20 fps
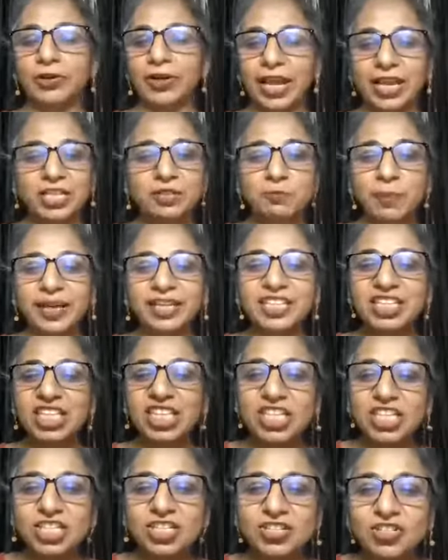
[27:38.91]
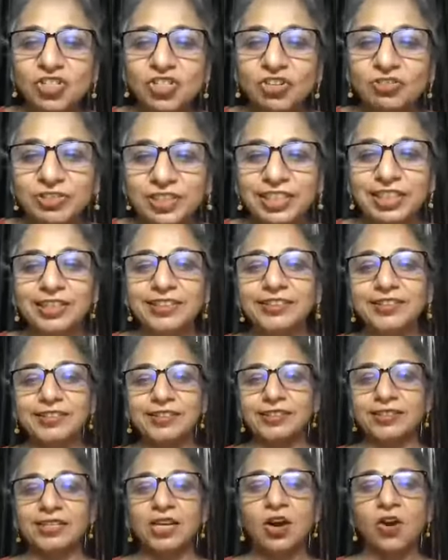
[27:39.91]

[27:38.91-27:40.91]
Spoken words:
expectations of the others,